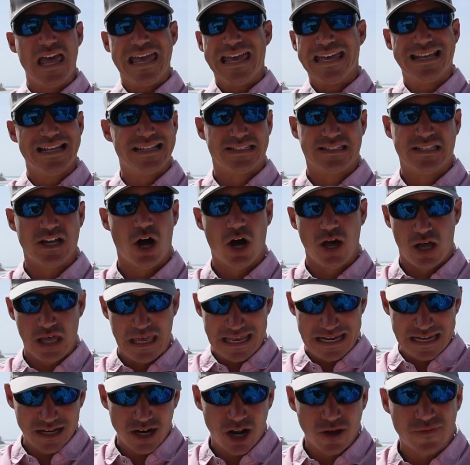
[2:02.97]

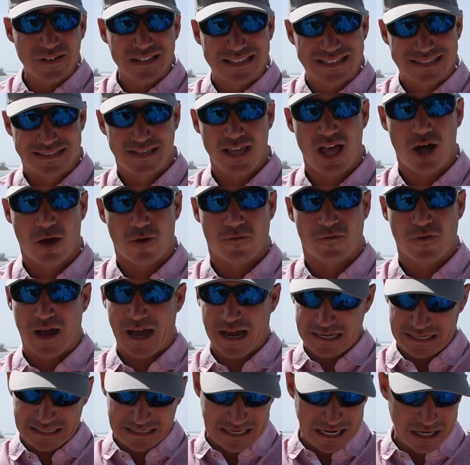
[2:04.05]
in and of itself,
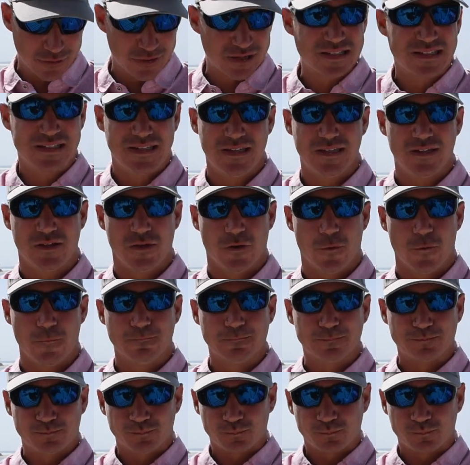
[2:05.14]
I guarantee you,